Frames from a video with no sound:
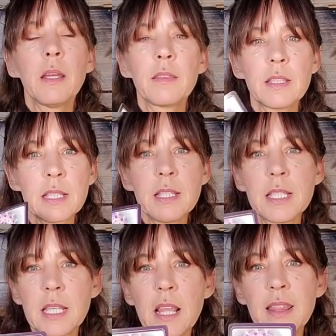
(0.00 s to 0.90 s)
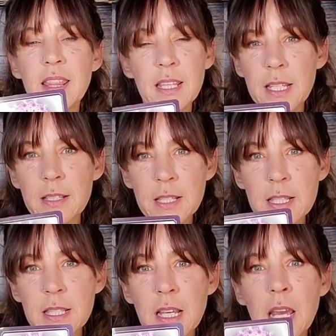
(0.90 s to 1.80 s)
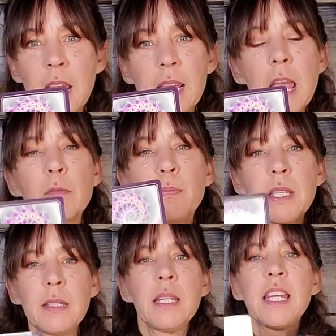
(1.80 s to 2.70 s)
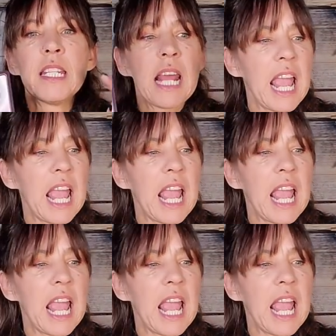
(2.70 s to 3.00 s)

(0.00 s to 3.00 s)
This can be in